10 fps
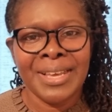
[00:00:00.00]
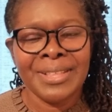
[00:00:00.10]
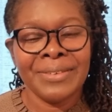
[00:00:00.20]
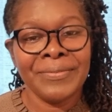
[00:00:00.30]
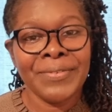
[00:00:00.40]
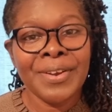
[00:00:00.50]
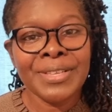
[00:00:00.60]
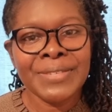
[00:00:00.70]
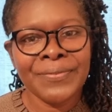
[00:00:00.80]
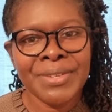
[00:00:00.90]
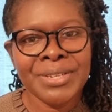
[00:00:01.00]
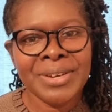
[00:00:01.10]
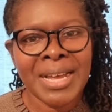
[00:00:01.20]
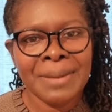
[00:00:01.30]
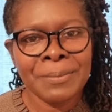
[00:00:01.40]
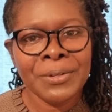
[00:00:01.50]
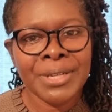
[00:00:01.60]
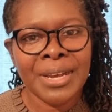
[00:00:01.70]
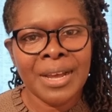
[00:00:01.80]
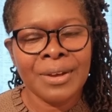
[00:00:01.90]
the first video I put
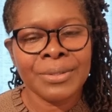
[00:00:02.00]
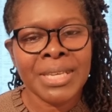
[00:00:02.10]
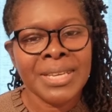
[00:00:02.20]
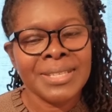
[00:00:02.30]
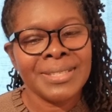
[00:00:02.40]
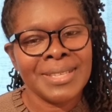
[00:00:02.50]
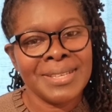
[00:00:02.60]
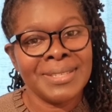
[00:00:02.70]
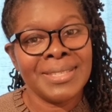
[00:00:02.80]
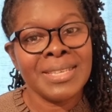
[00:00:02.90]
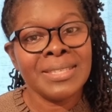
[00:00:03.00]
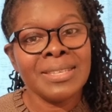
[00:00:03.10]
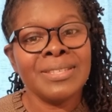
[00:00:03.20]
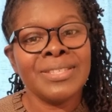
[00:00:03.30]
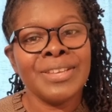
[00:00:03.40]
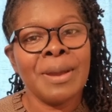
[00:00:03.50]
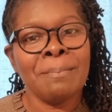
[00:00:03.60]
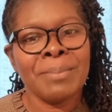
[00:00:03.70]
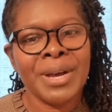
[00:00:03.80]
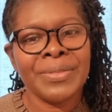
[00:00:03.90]
out says, this is your
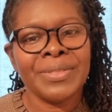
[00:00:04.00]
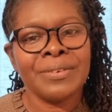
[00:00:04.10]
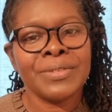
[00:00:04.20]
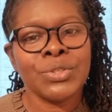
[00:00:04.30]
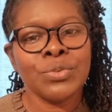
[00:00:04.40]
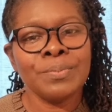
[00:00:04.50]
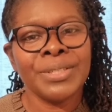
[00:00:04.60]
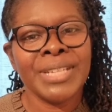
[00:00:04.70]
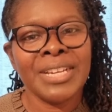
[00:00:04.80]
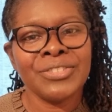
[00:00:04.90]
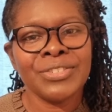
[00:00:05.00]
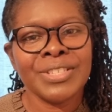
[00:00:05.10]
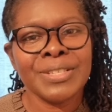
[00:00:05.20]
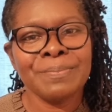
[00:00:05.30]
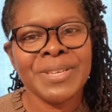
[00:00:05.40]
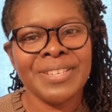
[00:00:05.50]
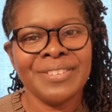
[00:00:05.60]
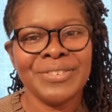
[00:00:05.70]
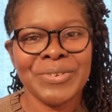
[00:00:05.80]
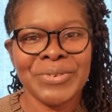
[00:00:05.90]
month of supernatural speed.
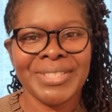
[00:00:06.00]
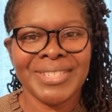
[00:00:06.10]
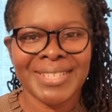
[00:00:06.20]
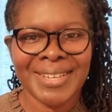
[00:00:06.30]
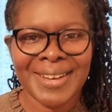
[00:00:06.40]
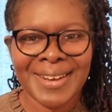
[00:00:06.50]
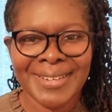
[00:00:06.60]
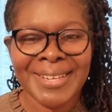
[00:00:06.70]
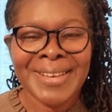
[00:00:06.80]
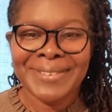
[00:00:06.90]
Glory to God.